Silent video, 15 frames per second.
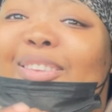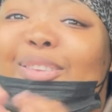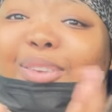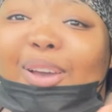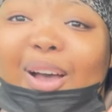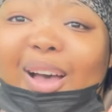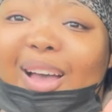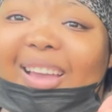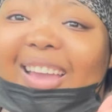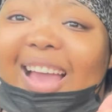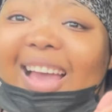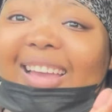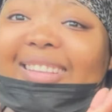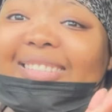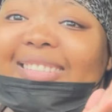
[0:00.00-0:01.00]
yeah,
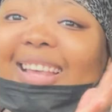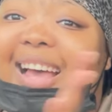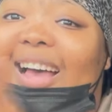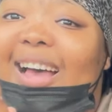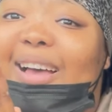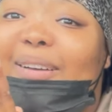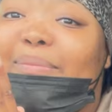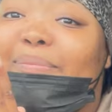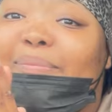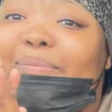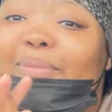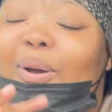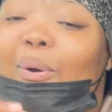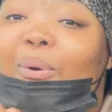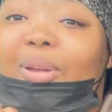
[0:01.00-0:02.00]
guys,
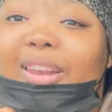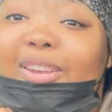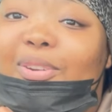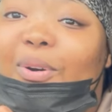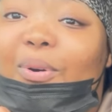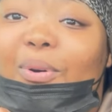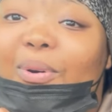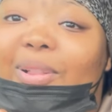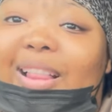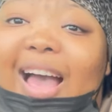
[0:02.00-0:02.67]
all in all,